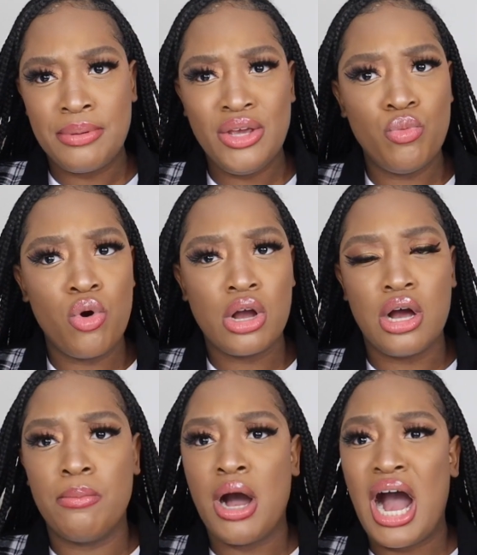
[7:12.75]
He woke
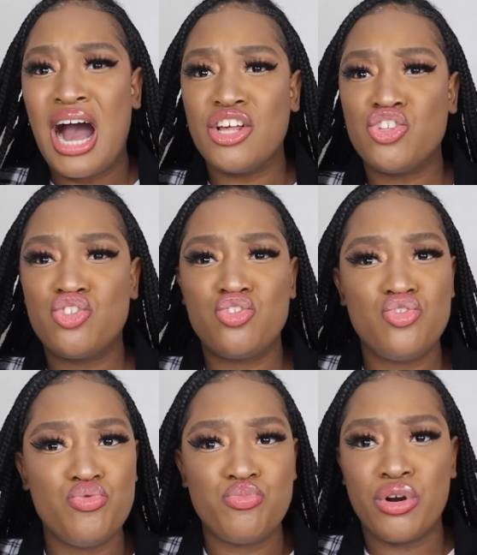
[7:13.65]
up
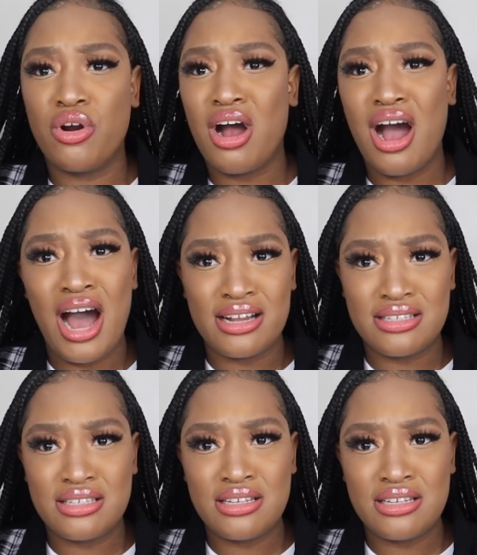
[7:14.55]
super hot,